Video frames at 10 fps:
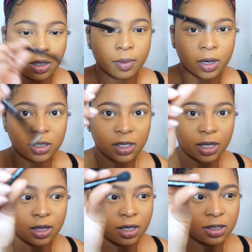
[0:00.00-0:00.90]
so I'm going to
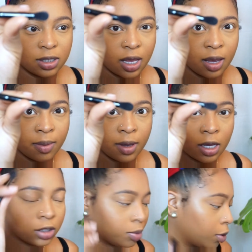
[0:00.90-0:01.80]
take this
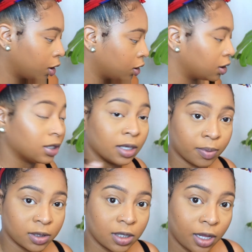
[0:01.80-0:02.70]
ABH brush,
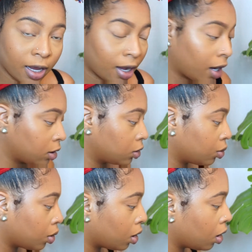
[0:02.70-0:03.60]
dip into that
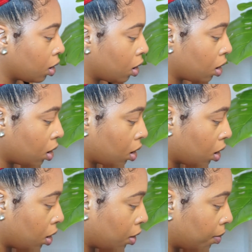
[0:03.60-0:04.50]
contour,
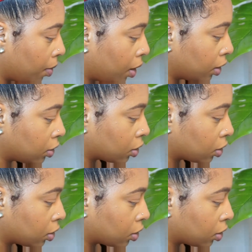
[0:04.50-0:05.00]
and